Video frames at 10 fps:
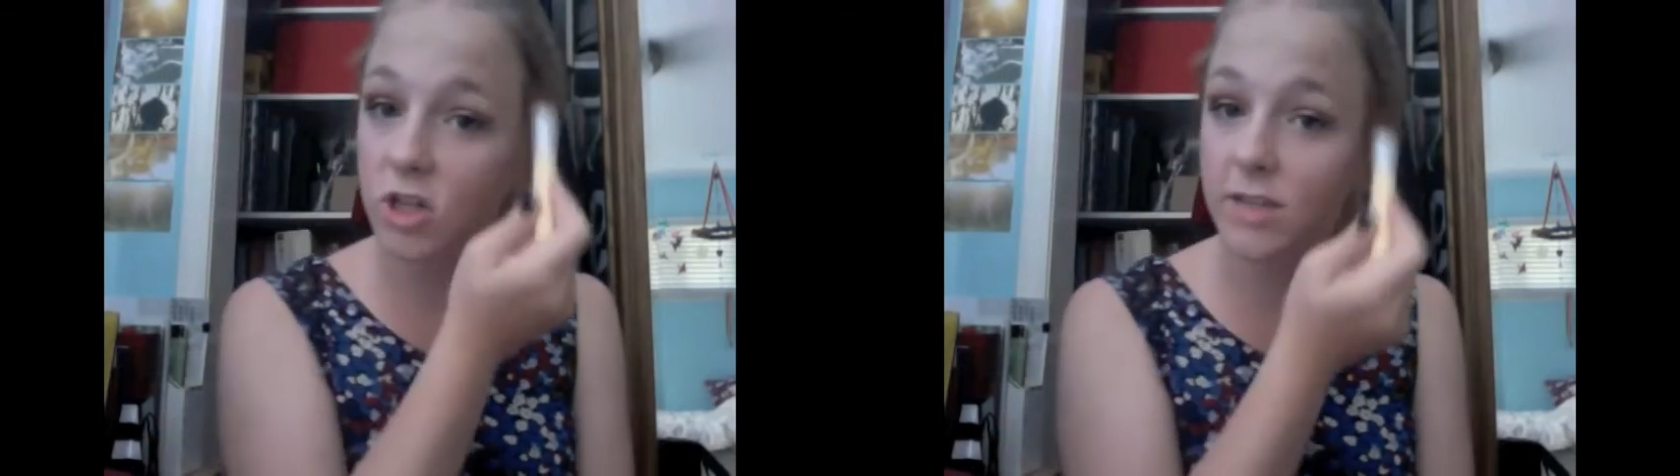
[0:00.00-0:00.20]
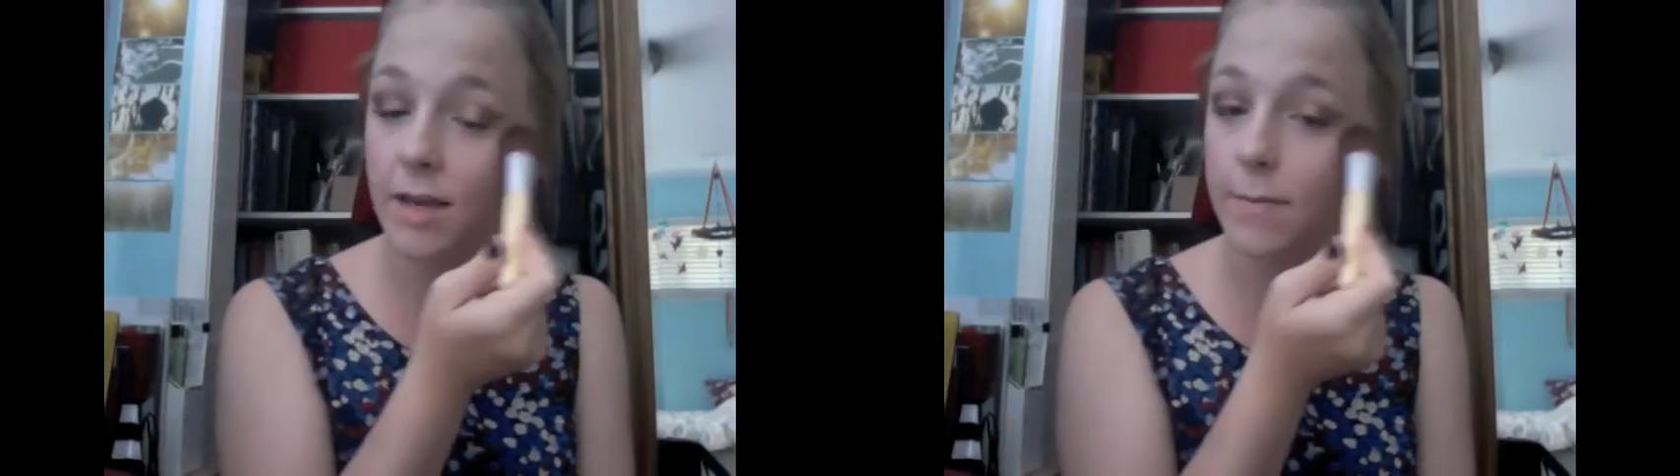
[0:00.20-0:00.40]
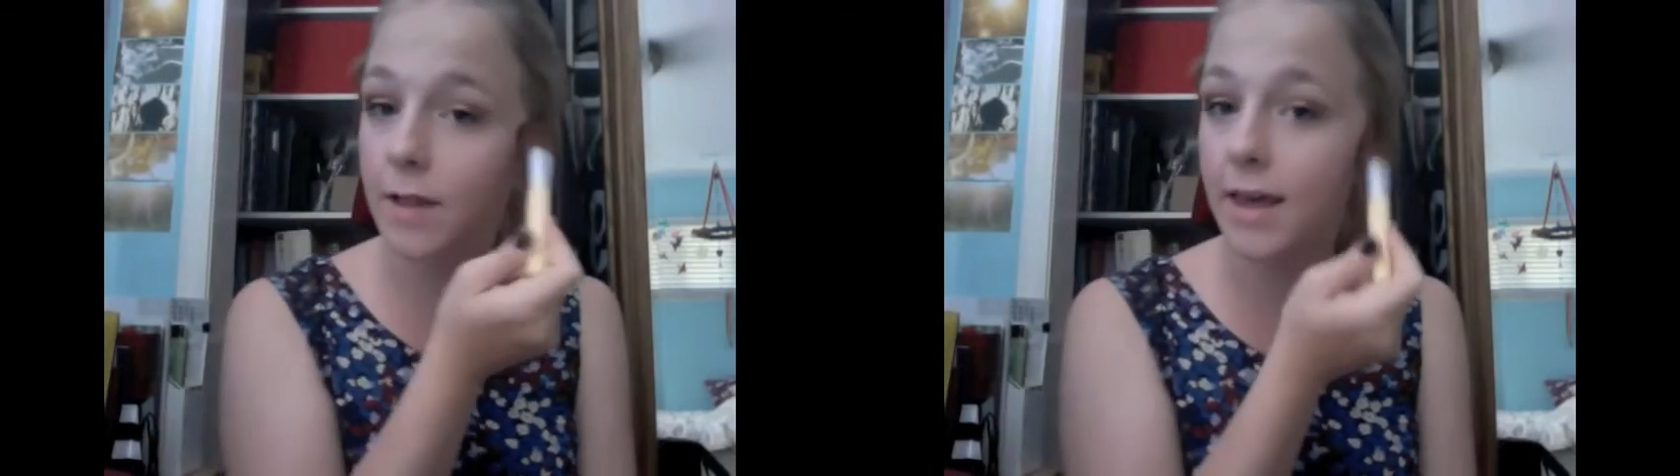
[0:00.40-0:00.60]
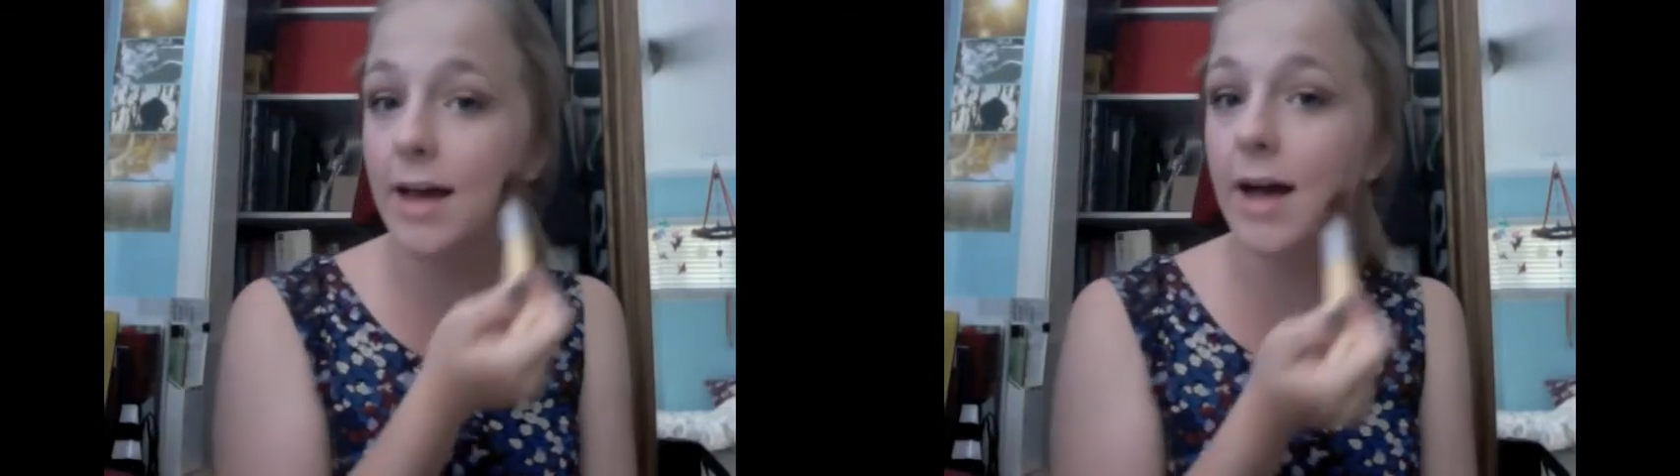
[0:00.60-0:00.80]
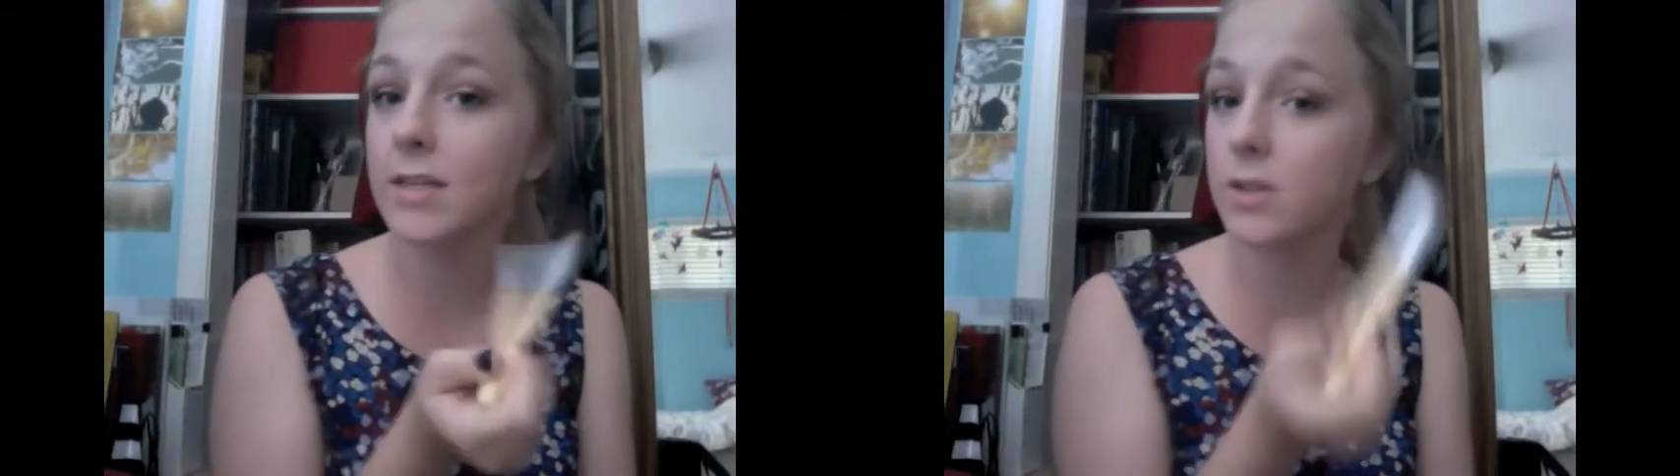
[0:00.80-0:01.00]
just like Blake
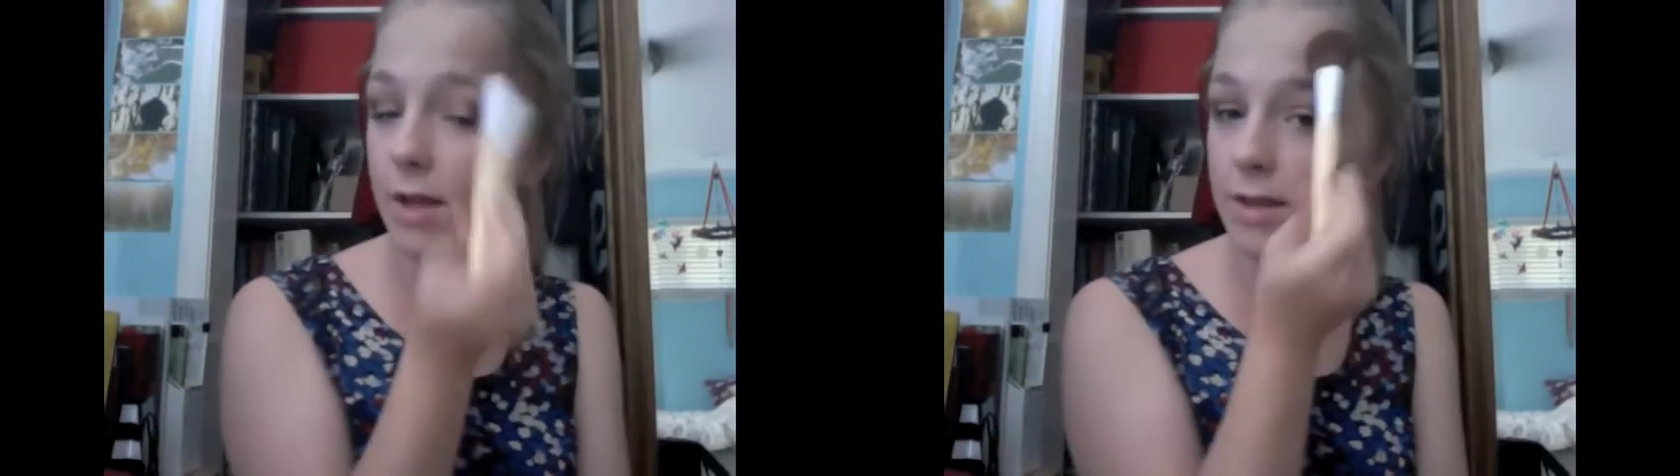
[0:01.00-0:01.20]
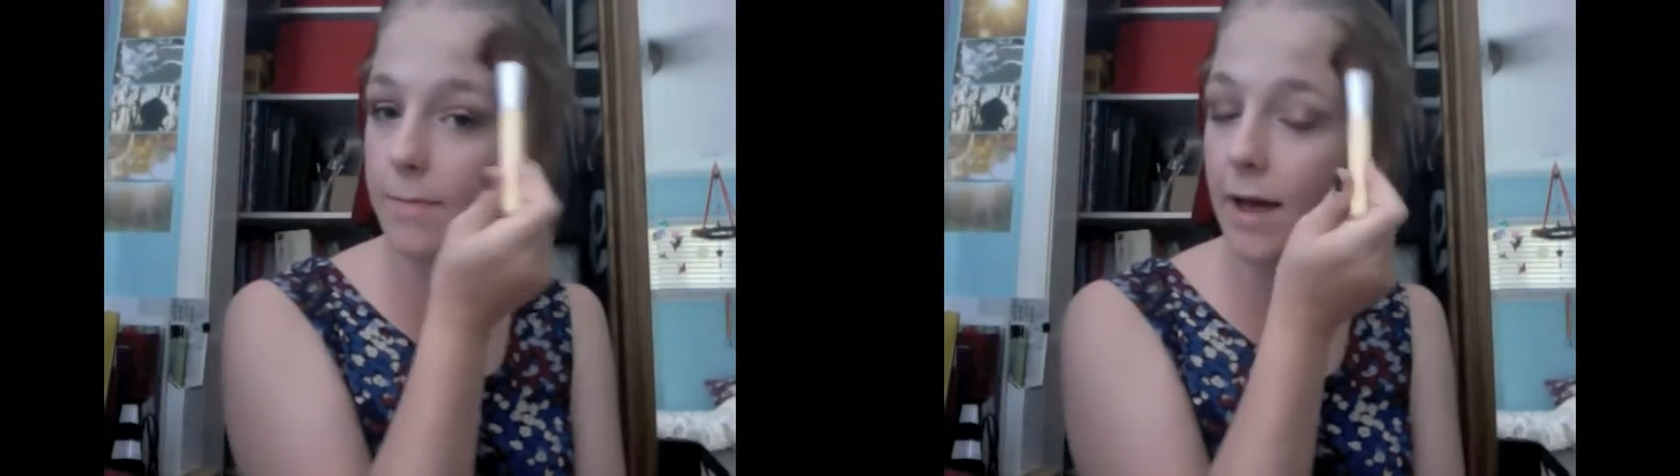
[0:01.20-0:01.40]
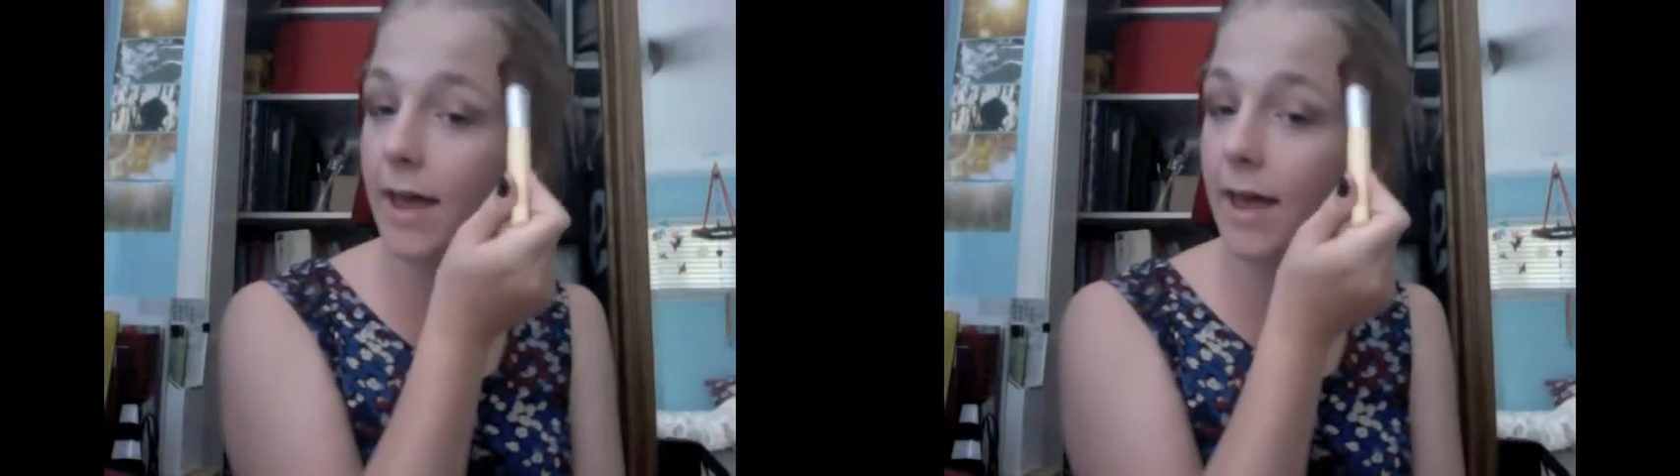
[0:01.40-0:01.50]
has, so at